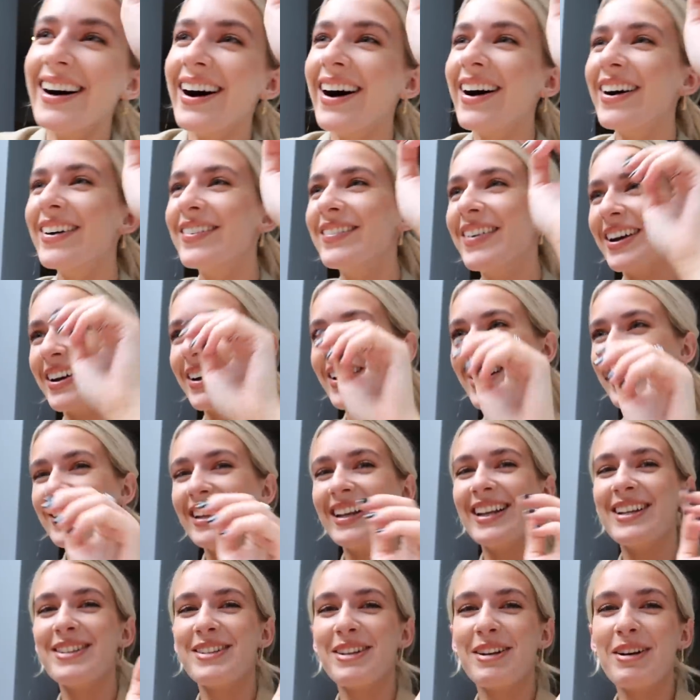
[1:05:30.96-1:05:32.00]
Oh my god, he
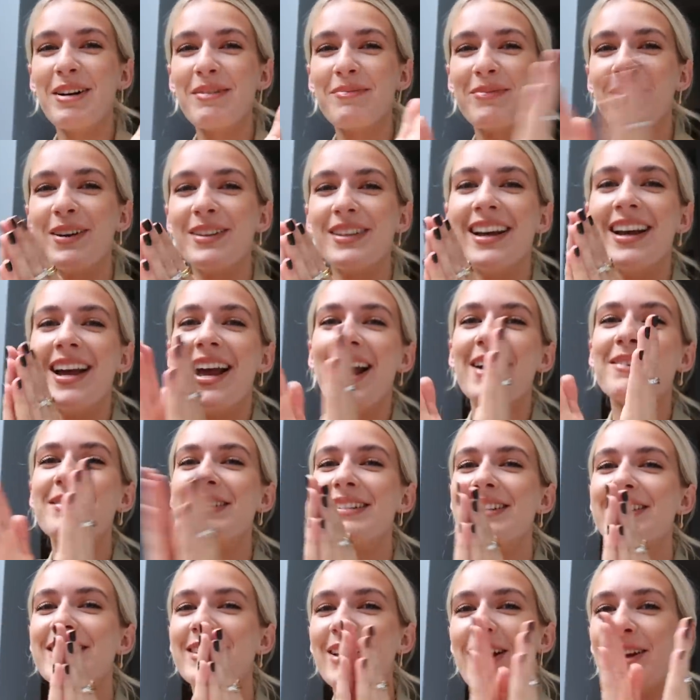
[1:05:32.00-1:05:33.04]
literally got punched. It
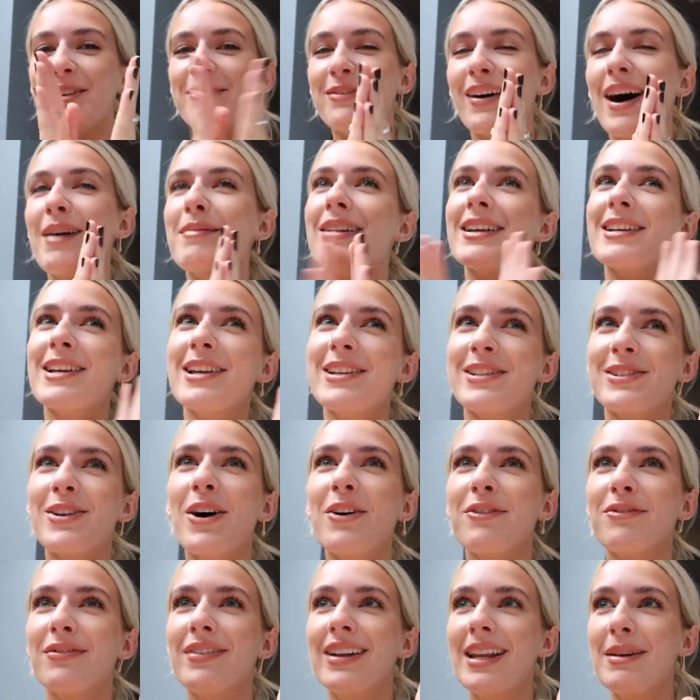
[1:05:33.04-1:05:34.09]
was so funny. I mean, it's
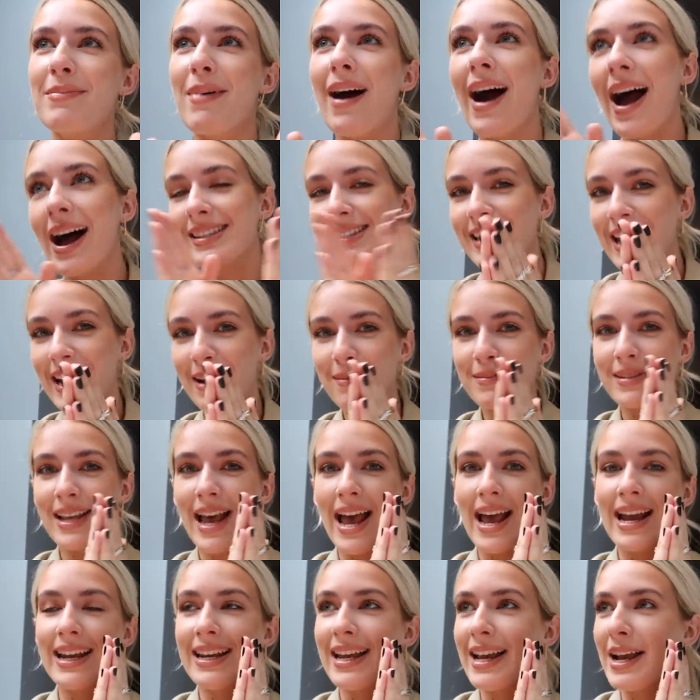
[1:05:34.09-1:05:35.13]
not funny, but I had to take him to
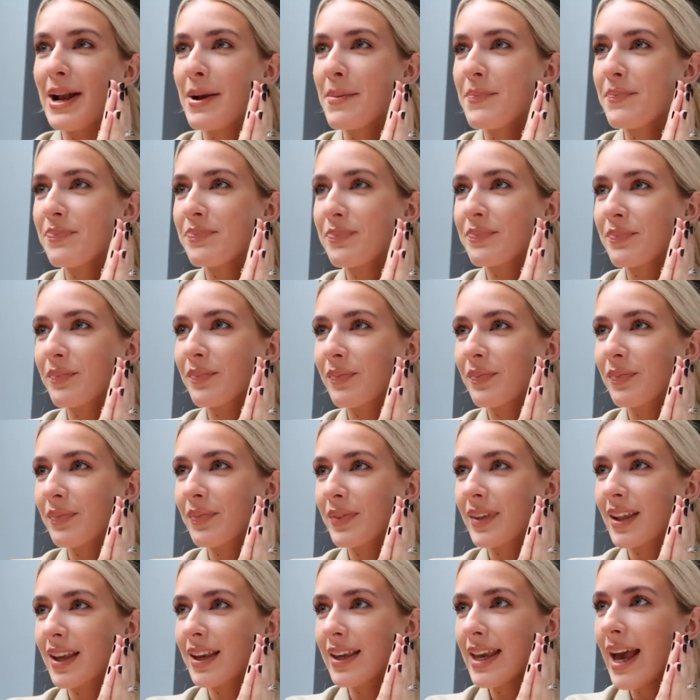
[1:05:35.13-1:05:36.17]
A&E.
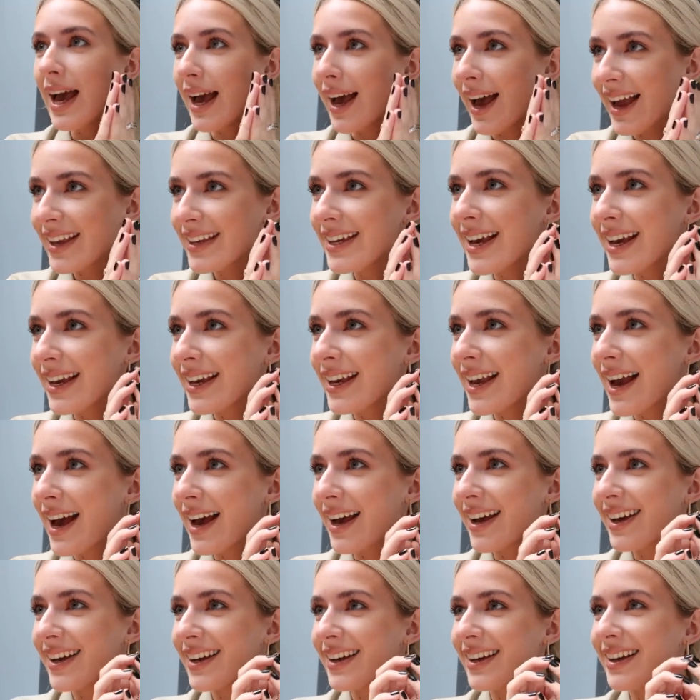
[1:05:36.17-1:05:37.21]
Yeah.
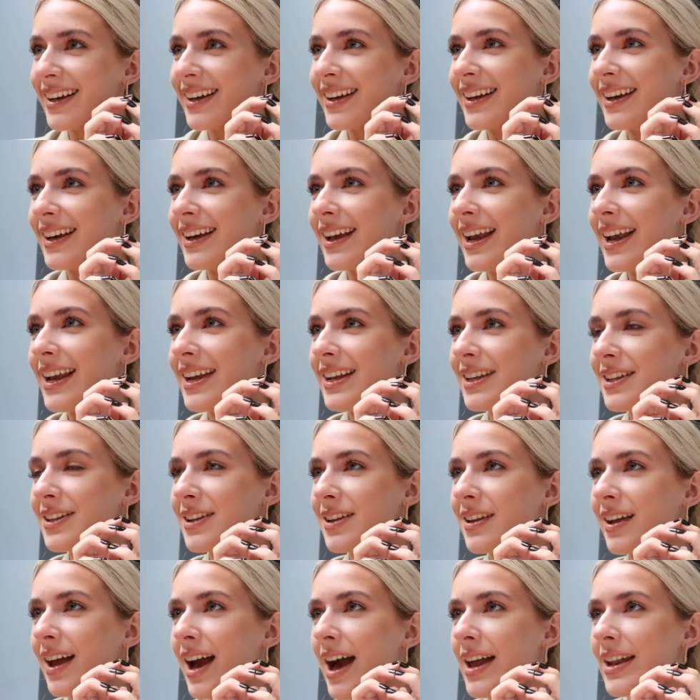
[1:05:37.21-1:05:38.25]
He
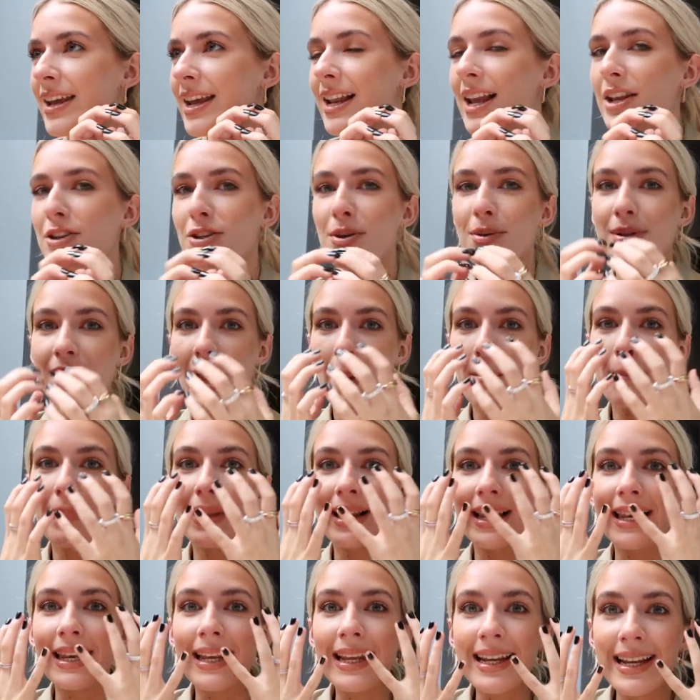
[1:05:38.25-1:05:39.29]
literally was like
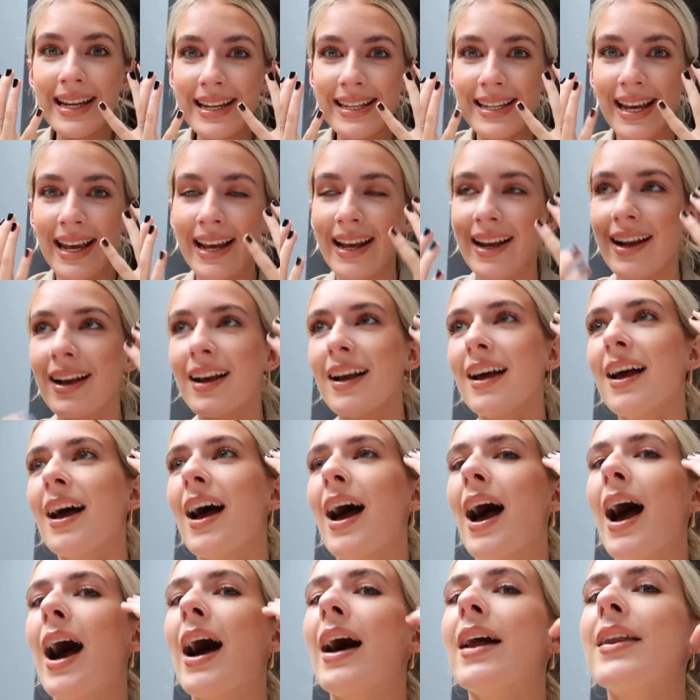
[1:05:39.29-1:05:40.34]
bleeding.
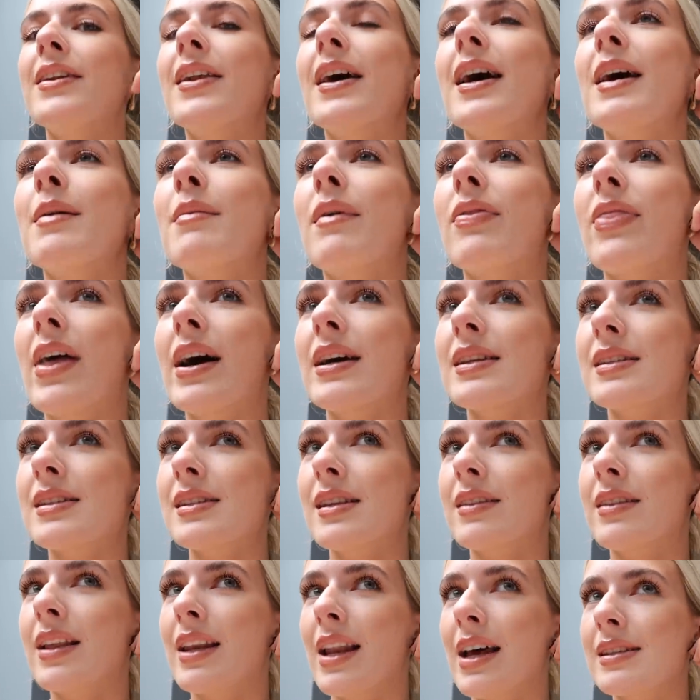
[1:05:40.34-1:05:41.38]
And that's
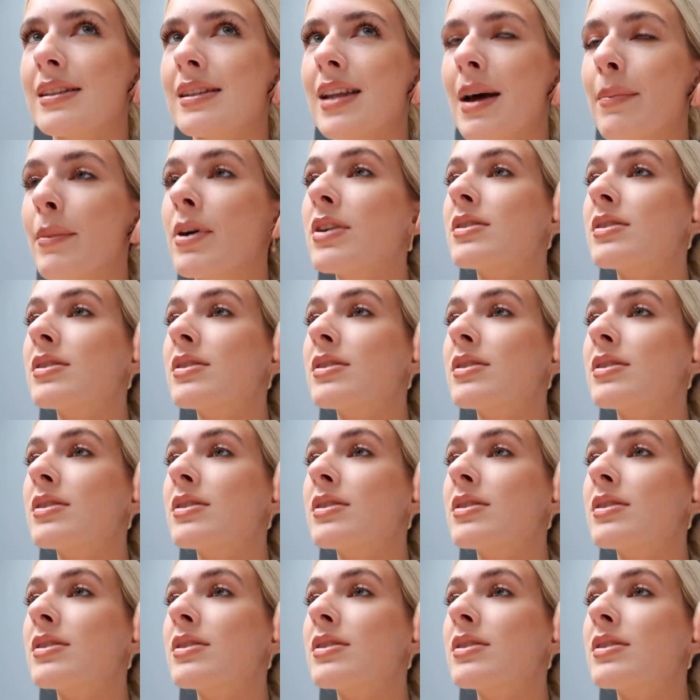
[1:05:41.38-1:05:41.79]
the last time.